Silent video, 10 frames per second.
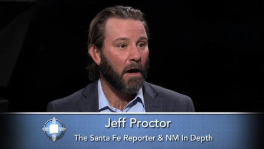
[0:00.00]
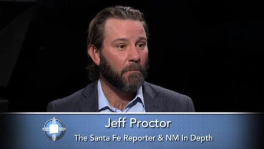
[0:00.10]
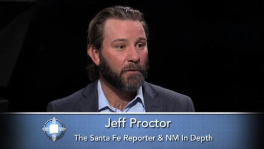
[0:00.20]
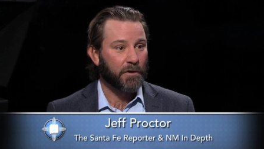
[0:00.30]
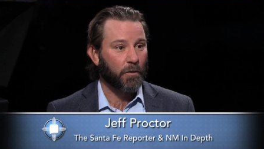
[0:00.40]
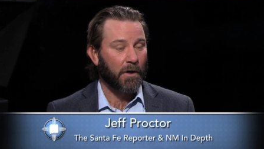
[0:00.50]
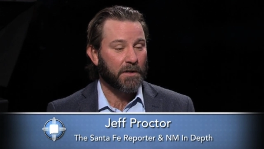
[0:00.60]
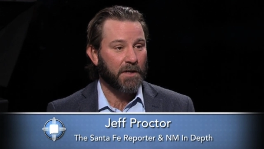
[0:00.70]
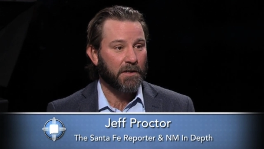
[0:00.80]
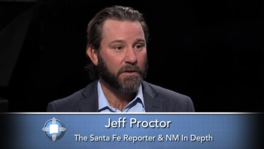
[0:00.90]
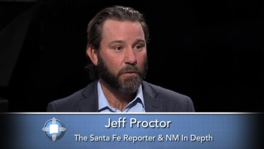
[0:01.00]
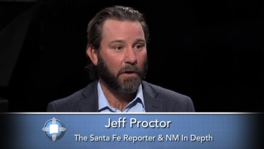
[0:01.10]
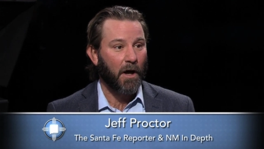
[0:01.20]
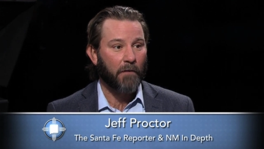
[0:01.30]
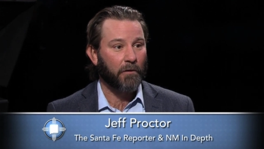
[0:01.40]
news organizations who were
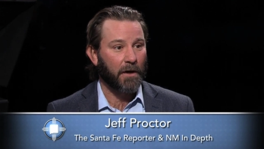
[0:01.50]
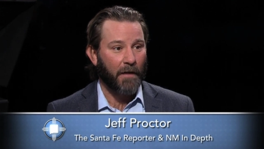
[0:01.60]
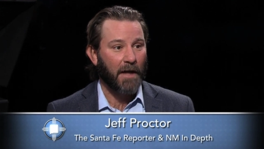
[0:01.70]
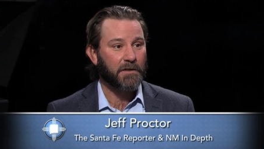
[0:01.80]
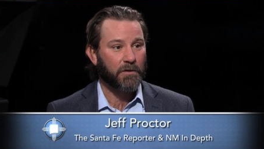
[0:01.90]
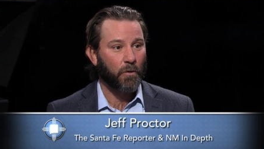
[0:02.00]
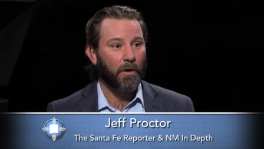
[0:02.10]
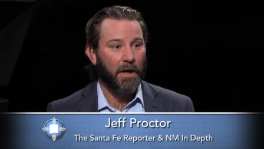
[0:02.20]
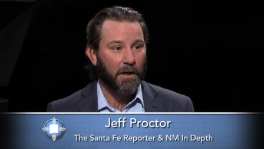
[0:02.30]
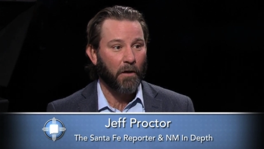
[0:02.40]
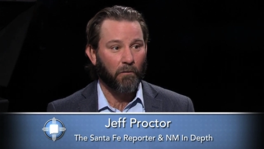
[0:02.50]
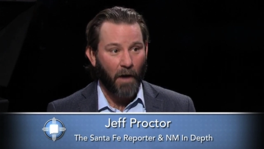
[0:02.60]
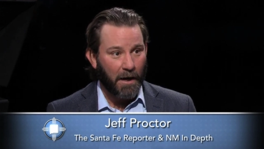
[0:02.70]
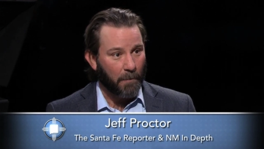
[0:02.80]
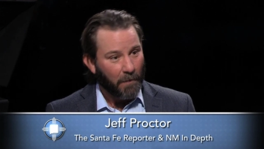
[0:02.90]
covering that story. You know,
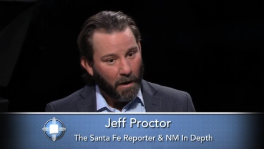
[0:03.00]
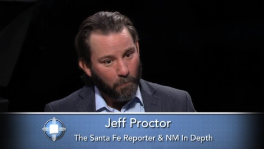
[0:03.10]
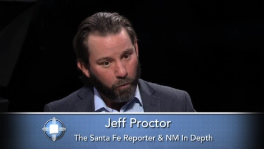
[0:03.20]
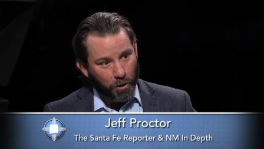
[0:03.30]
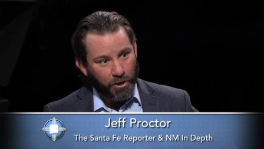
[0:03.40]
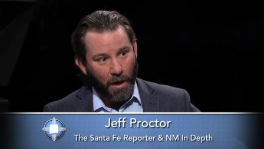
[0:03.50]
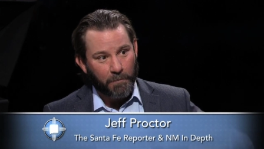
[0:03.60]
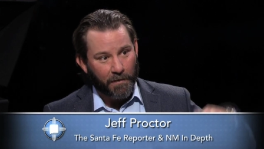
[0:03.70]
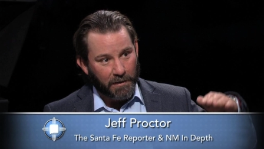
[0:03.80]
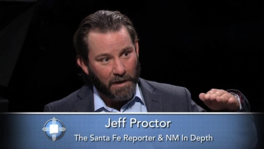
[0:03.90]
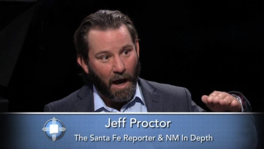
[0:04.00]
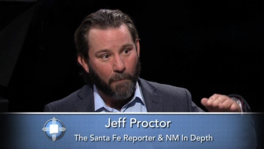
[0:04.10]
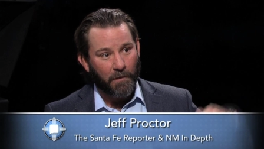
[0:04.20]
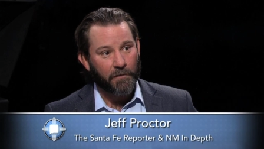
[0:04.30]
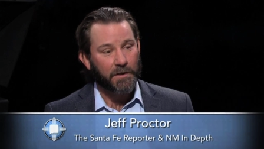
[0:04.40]
right up, pushed up to the
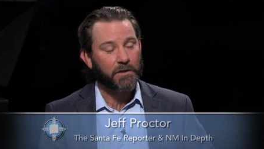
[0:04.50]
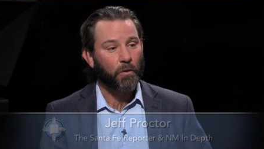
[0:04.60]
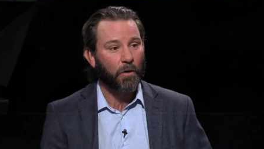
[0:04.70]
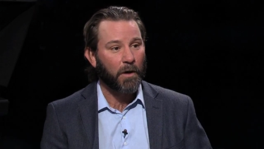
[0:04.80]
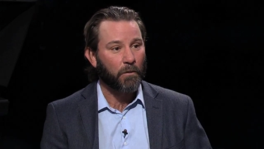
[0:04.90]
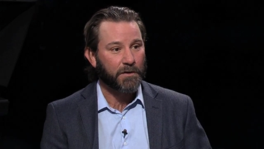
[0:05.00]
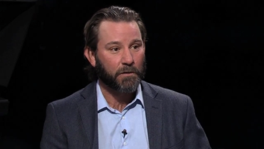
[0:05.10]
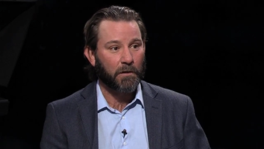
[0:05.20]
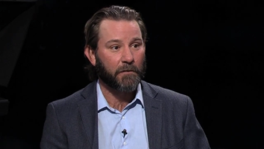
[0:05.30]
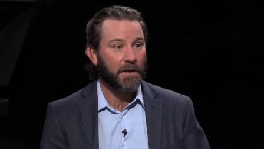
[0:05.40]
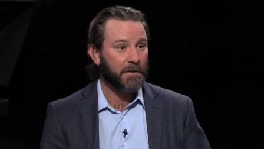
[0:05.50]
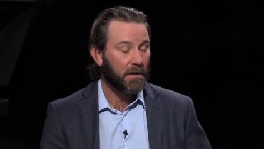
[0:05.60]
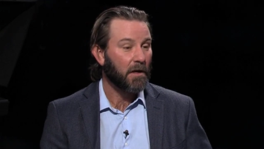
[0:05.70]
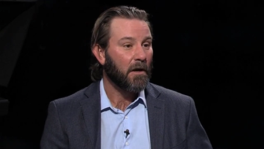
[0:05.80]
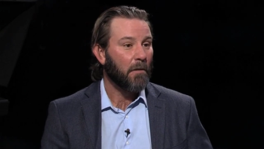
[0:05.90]
top of the story was sort of this
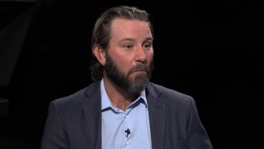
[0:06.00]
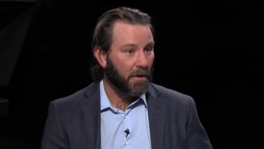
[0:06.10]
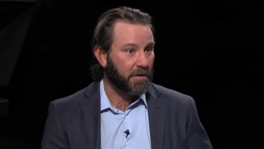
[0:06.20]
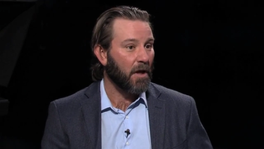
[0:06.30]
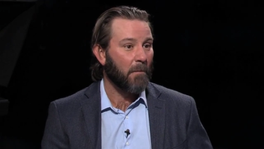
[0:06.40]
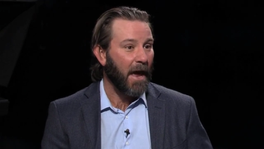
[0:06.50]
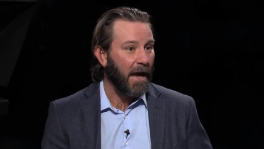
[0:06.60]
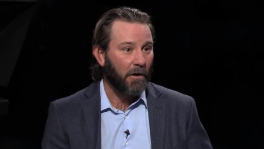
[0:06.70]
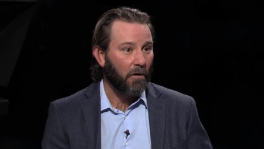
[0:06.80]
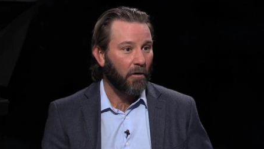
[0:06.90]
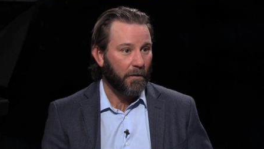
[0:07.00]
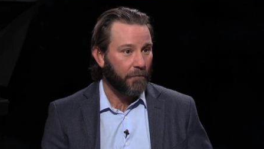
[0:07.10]
Muslim angle,